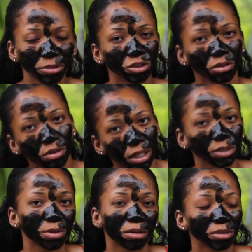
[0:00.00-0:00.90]
I'm just scrolling on
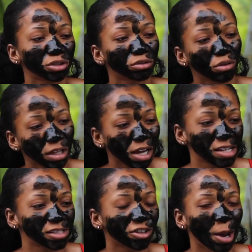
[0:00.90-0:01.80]
Twitter. I'm just scrolling on
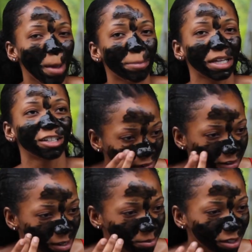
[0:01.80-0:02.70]
Instagram. I'm like,
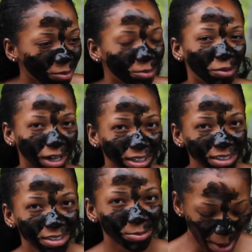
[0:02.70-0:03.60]
like, I'm like, what?
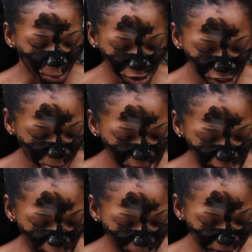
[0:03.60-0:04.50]
Appreciate what's
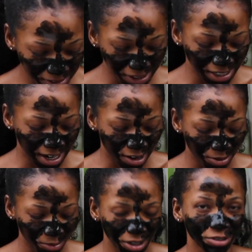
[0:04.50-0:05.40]
happening right
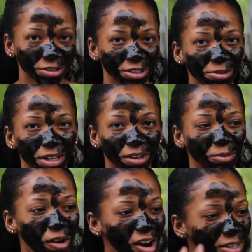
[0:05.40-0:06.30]
now and what you're doing.
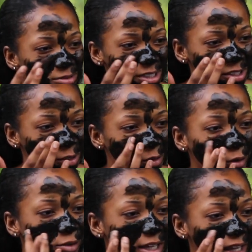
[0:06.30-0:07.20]
Why are you just
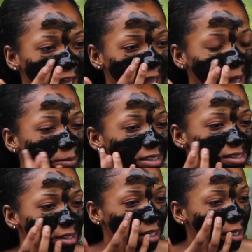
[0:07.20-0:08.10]
scrolling
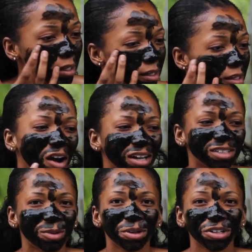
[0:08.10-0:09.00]
aimlessly on
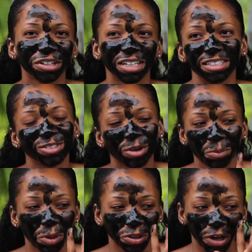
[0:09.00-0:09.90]
Twitter and
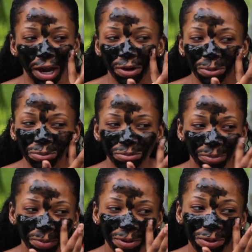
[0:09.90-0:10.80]
Instagram while you're out?
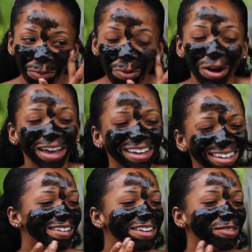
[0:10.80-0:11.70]
Like, what?
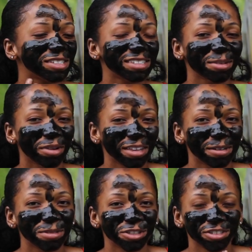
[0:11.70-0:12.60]
And then ever since I brought that
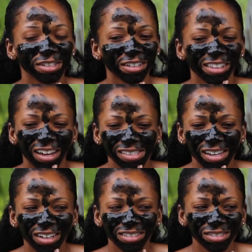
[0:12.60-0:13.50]
up to her, she's like, that's
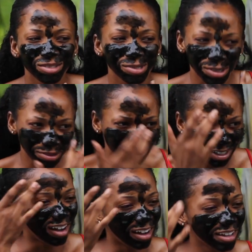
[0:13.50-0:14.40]
actually so true.
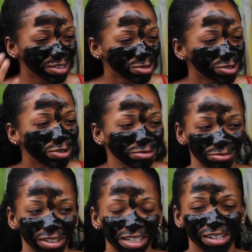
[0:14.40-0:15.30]
Like, huh? There's no
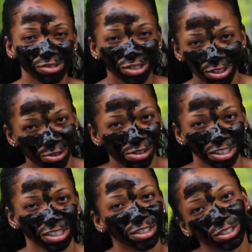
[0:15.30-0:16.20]
need. I was just
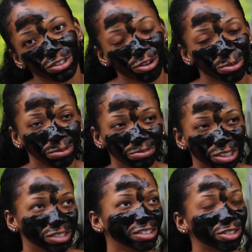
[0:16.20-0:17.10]
scrolling just to scroll,
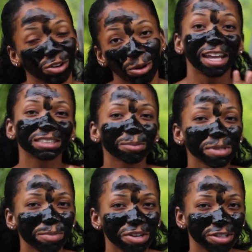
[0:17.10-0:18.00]
just to scroll. Next up
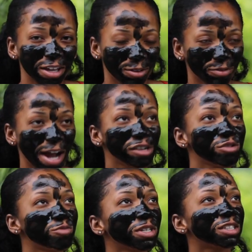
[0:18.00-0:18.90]
is be yourself. I
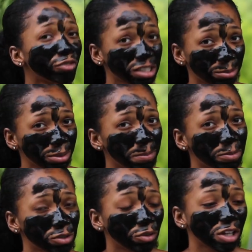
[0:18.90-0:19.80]
know when it's for some
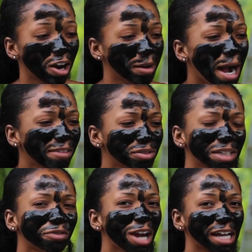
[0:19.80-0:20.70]
people, it's only hard. I feel
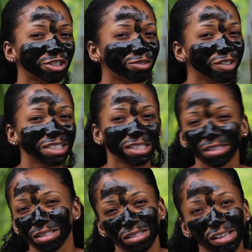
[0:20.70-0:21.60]
like for extroverts,
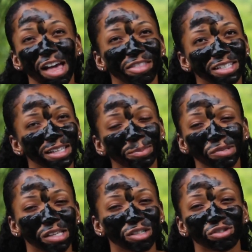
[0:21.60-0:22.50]
this is, this tip
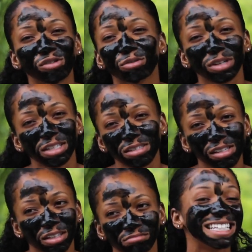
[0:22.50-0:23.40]
is like so
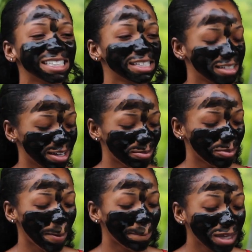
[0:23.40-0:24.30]
easy. This is the tip.
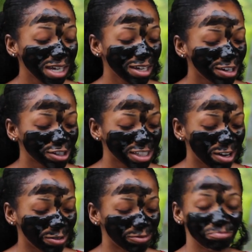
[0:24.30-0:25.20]
Be
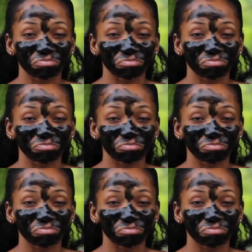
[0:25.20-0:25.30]
yourself